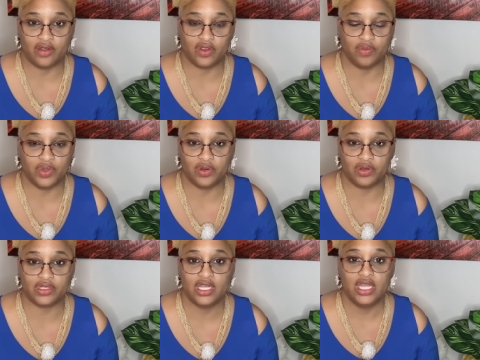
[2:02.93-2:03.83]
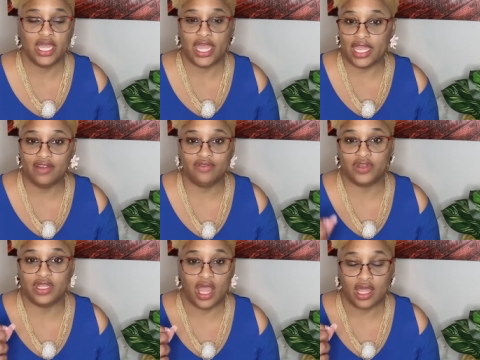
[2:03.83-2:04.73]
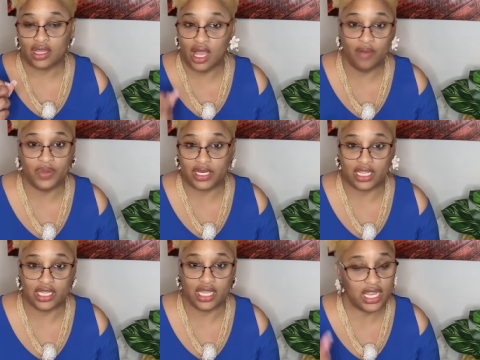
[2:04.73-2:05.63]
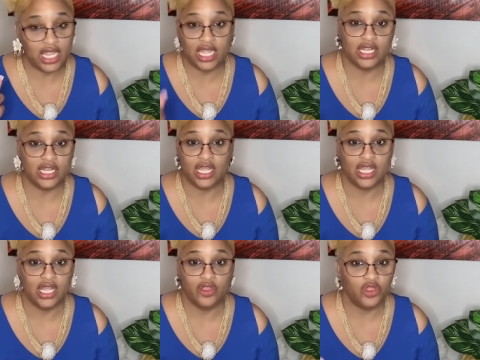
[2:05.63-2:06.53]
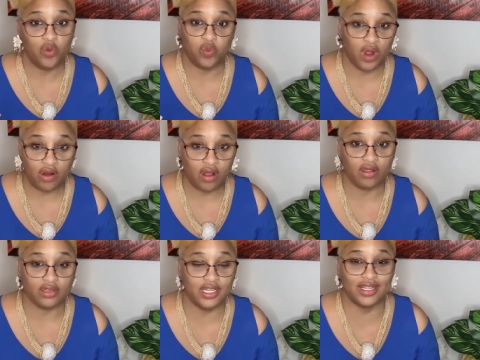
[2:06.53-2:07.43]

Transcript: of computers. Every company in the world